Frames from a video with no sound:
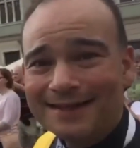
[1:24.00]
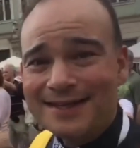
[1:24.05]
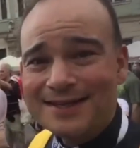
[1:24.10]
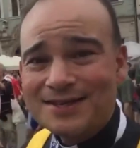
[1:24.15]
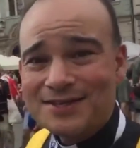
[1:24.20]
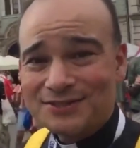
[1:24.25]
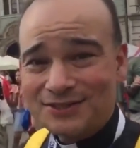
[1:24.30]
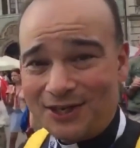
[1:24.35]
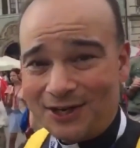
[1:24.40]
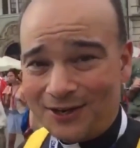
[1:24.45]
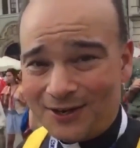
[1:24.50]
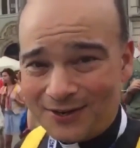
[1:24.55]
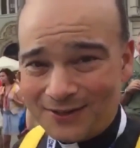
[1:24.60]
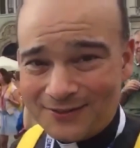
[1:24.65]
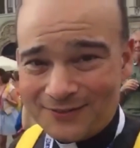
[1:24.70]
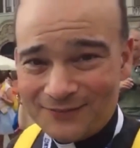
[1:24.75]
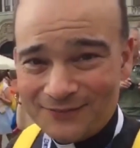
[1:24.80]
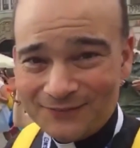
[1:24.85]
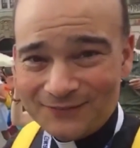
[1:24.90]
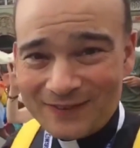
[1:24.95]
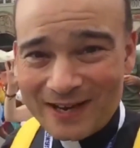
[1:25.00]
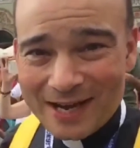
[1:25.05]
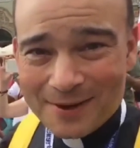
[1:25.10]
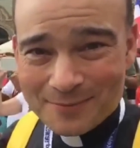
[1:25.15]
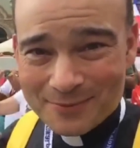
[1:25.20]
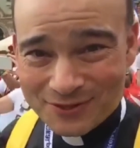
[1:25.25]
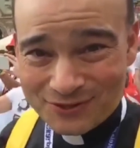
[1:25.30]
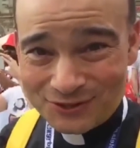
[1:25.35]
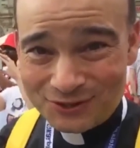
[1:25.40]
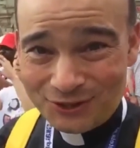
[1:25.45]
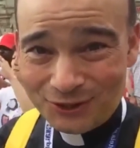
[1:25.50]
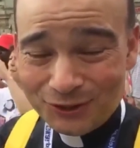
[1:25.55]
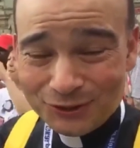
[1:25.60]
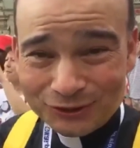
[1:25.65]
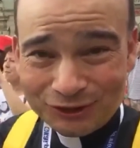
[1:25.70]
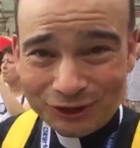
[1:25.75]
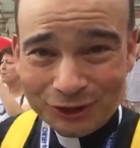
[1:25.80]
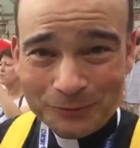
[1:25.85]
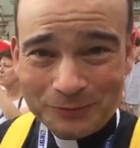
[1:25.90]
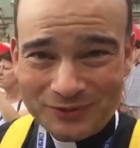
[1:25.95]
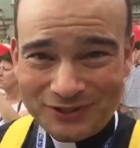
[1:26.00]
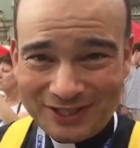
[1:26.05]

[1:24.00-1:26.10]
These are the famous YouTube